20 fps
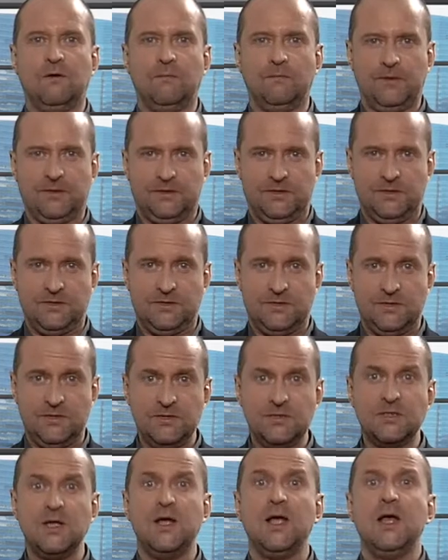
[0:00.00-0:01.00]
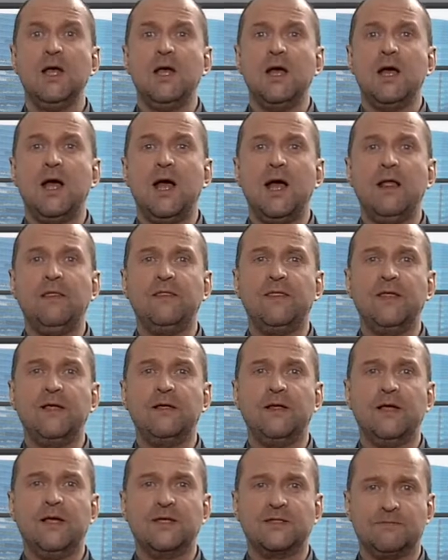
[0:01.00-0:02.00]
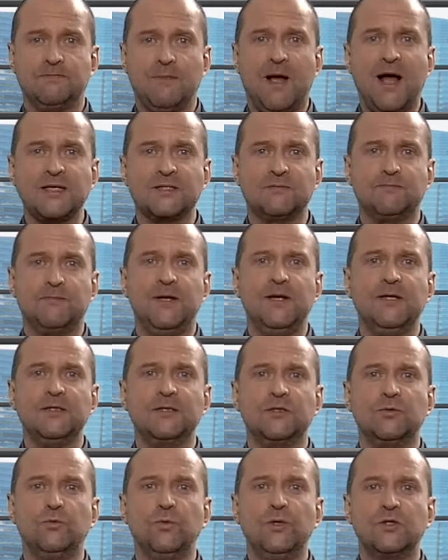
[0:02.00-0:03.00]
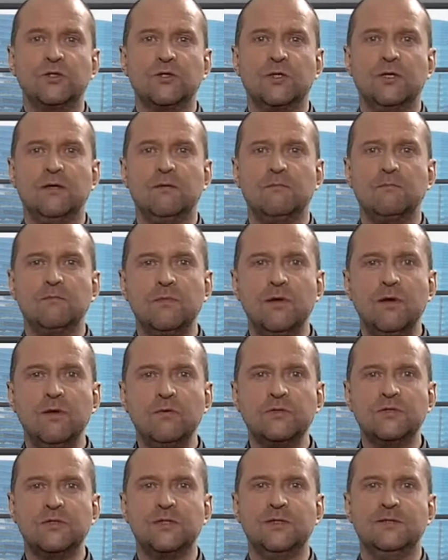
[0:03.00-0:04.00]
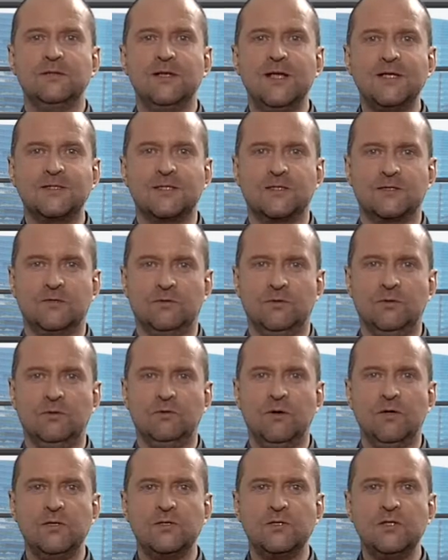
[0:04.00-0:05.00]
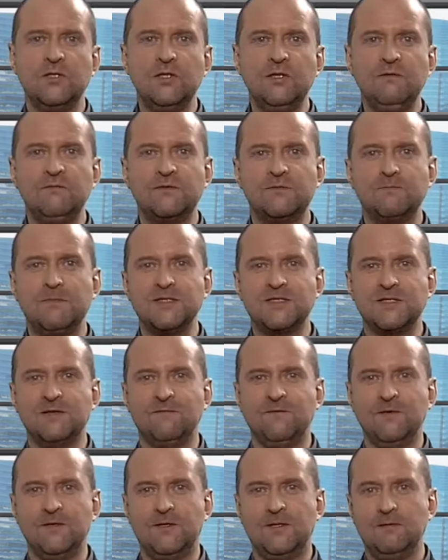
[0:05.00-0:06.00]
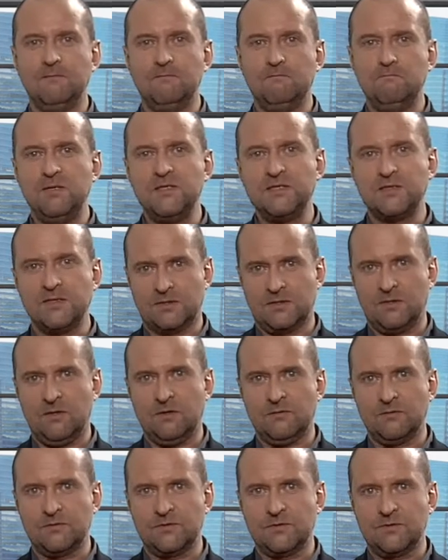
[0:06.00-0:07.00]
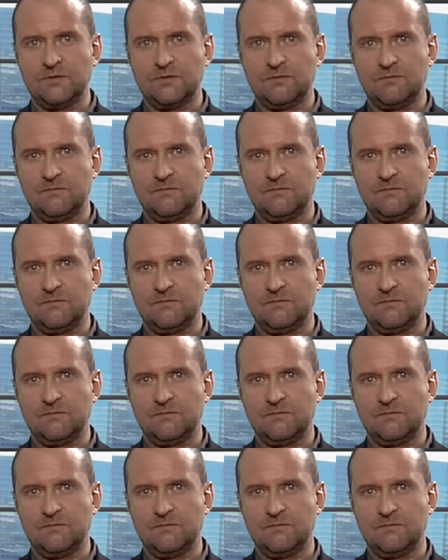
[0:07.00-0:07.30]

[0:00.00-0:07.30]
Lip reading: competences and the aspects which are most necessary to achieve specific business goals.